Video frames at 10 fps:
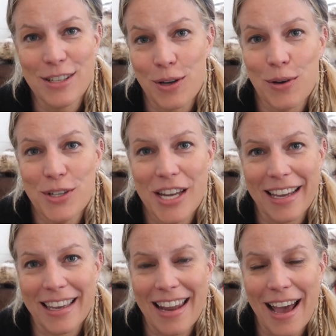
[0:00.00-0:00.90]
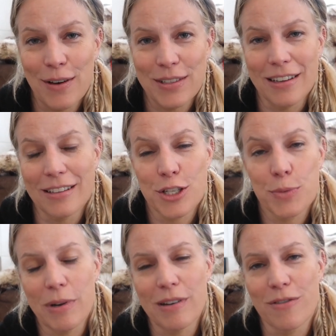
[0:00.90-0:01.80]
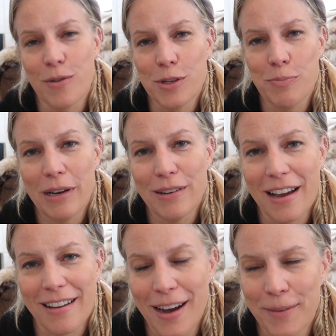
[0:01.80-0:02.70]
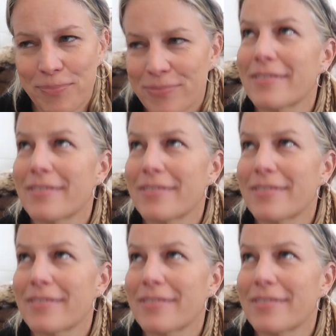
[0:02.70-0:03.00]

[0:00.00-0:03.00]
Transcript: So go check it out on spiritforestbear.com.